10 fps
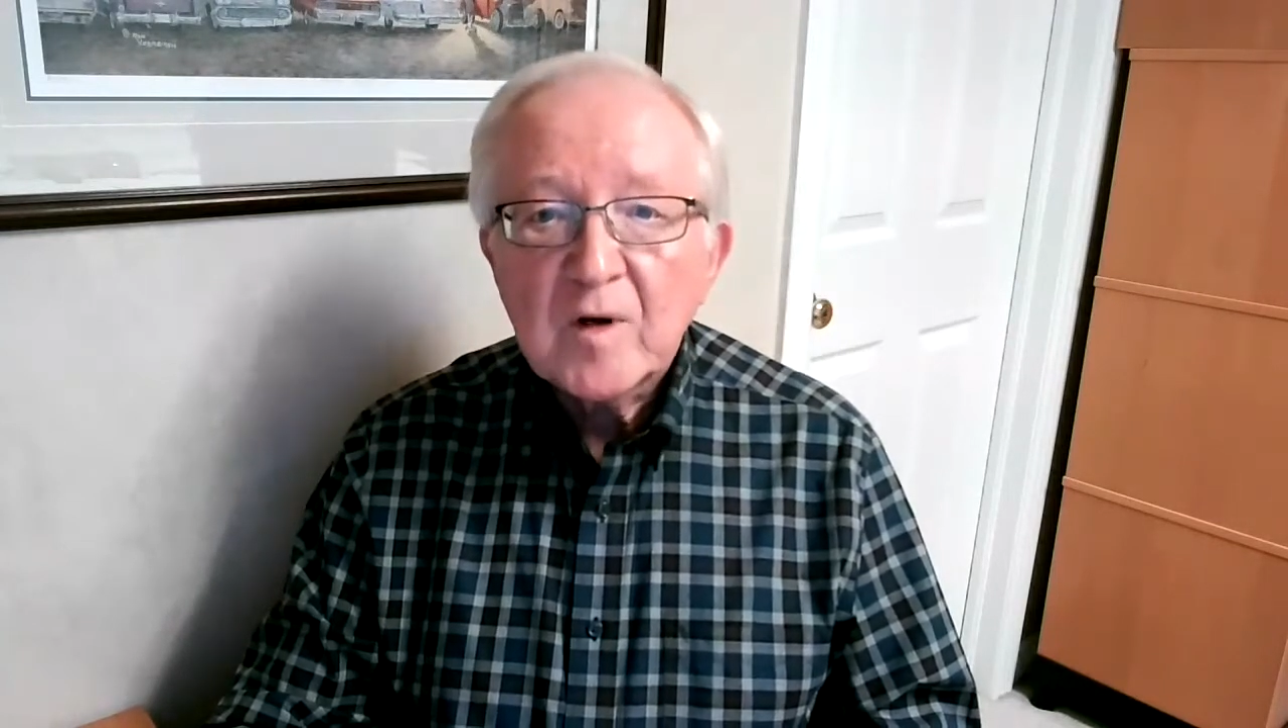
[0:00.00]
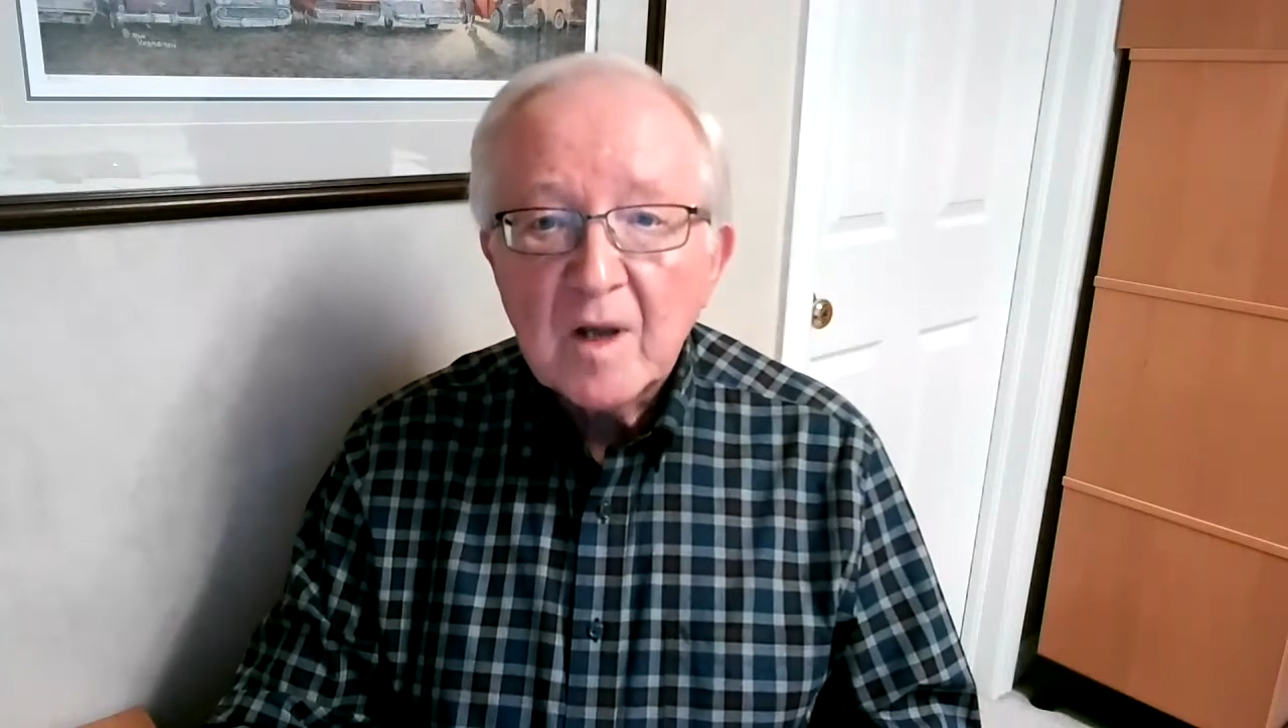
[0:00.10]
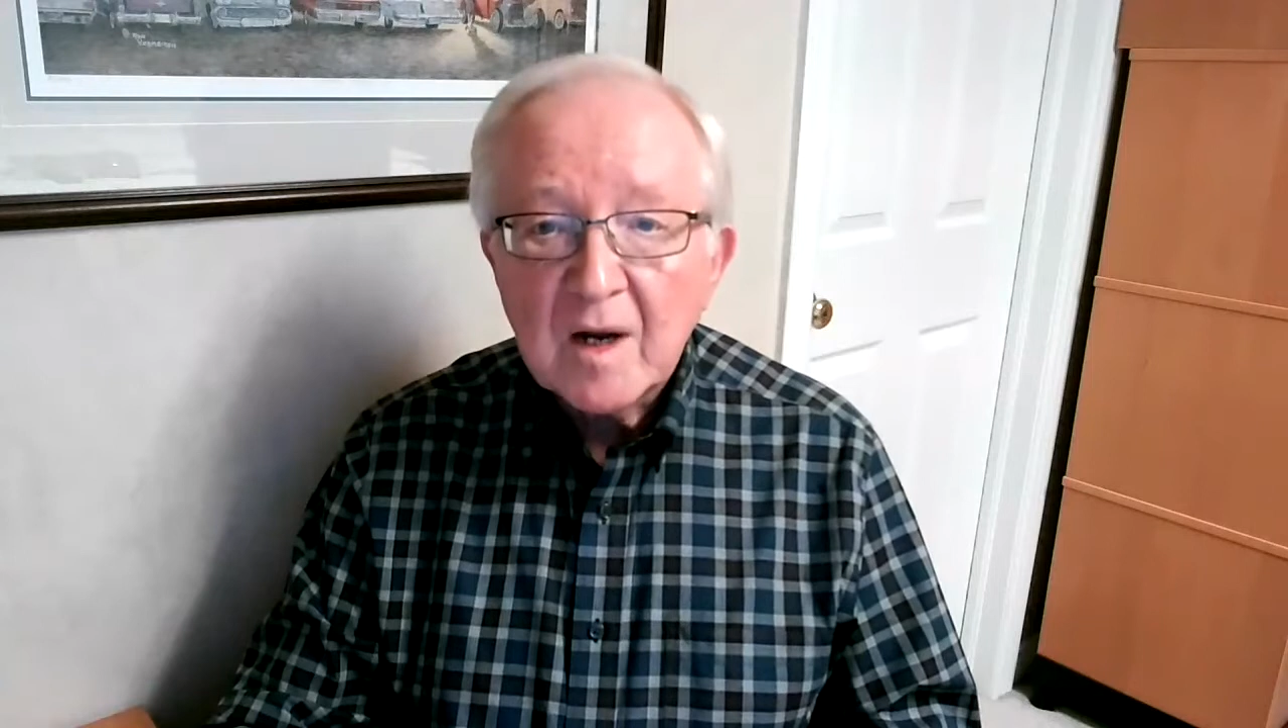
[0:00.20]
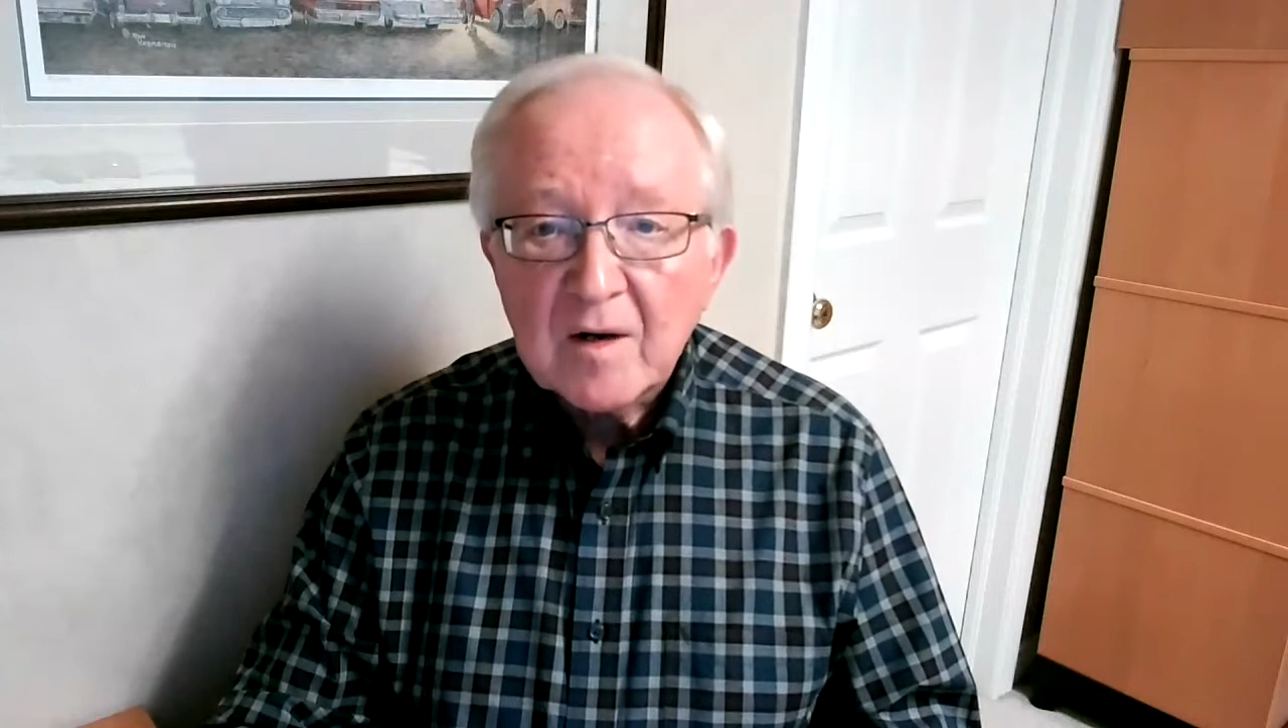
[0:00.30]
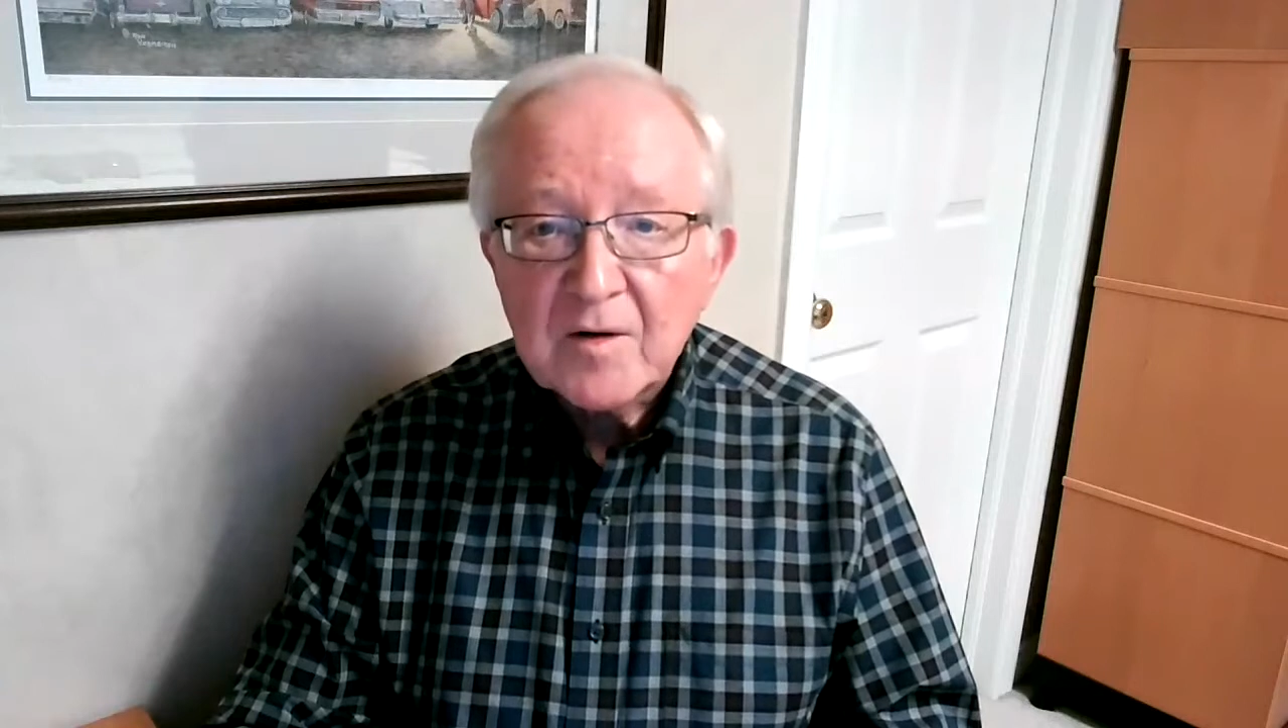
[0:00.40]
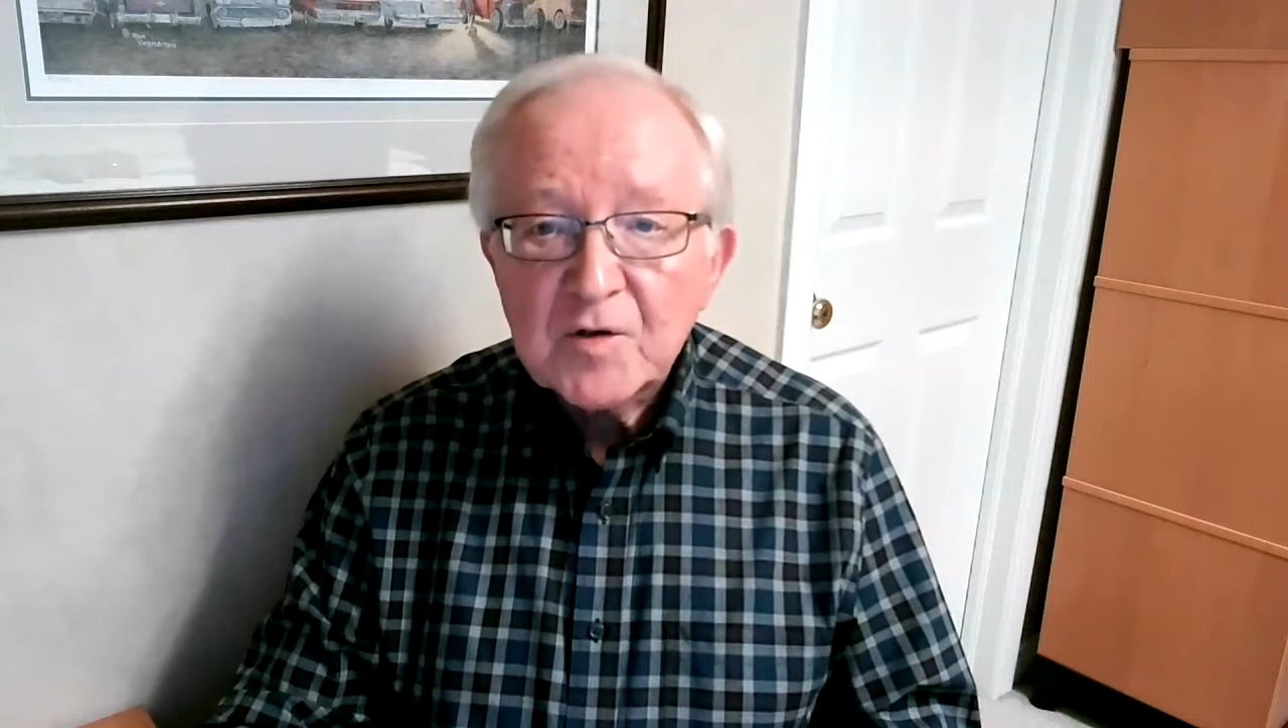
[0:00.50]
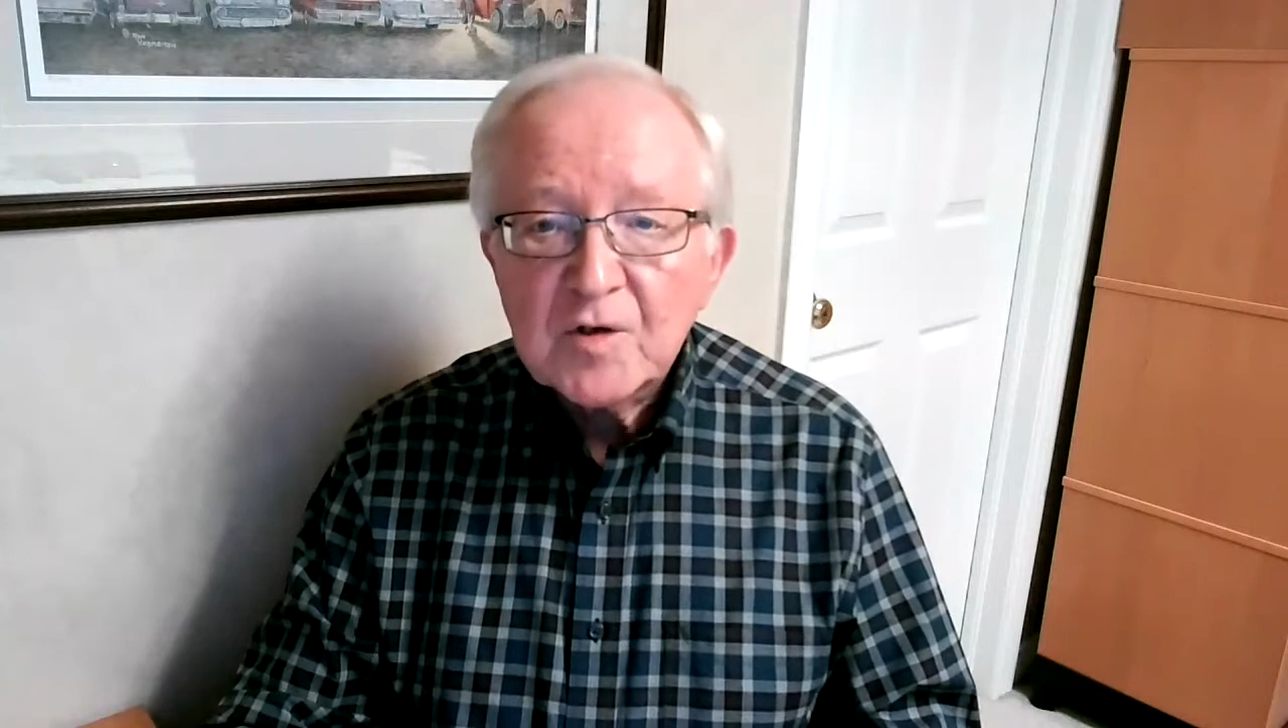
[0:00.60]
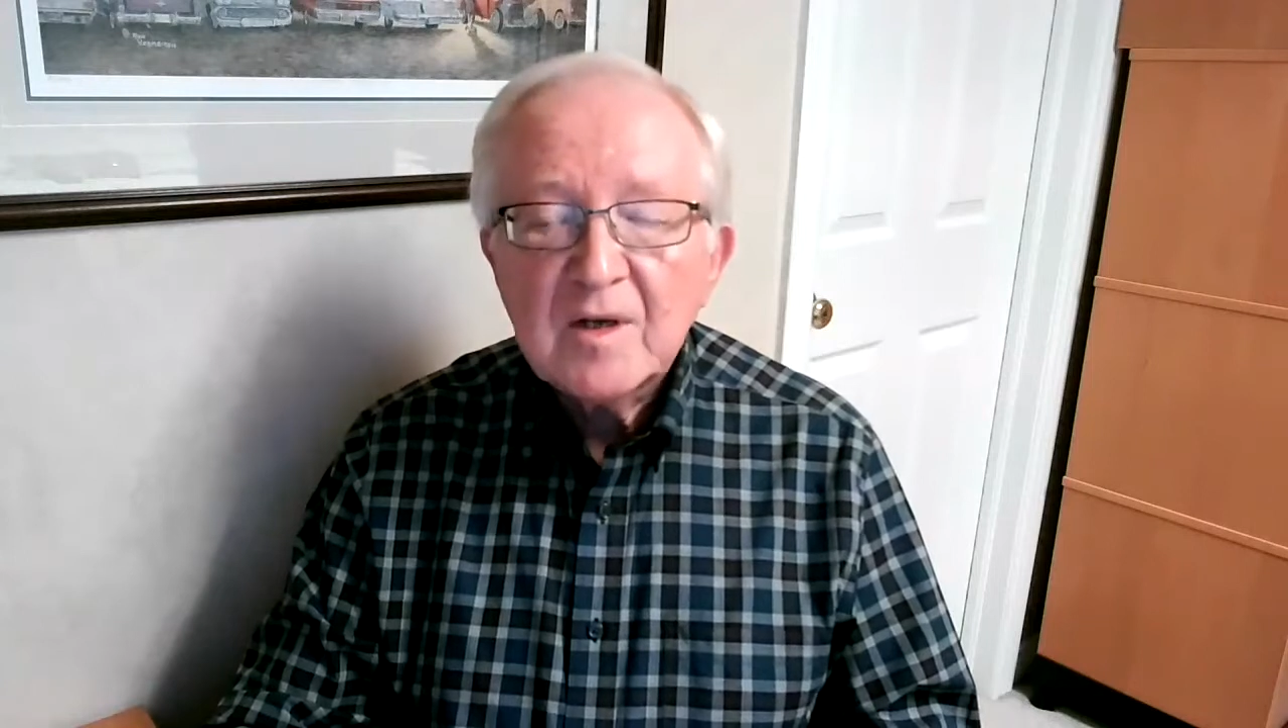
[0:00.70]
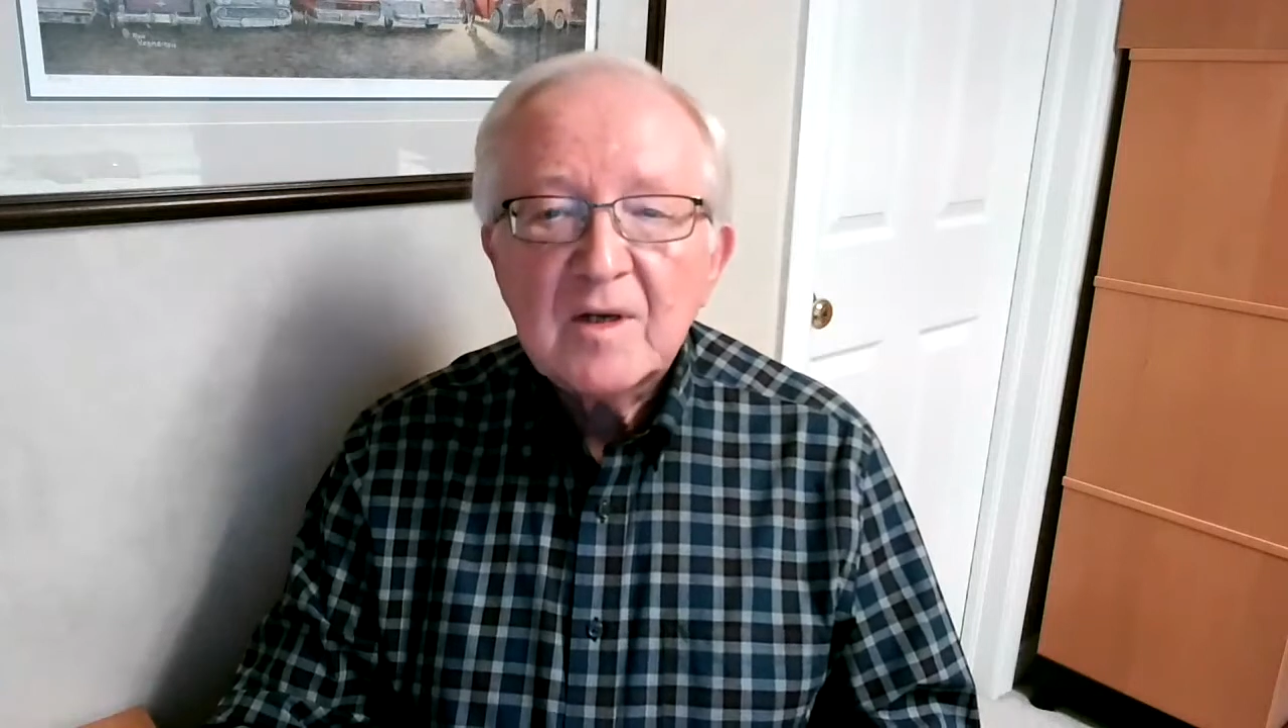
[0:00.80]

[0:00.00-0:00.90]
large,